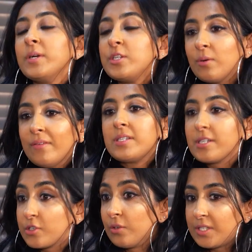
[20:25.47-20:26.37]
So we do have a
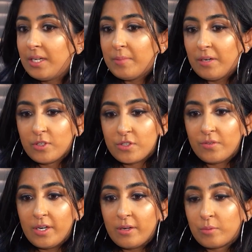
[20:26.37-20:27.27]
digital team at Virgin
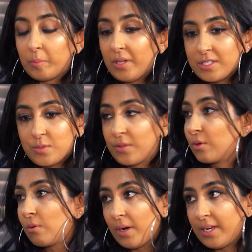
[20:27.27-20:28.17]
Radio, and we're blessed with a
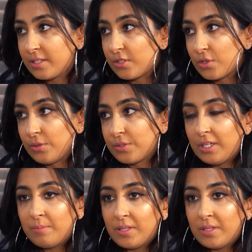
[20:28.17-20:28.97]
great digital team,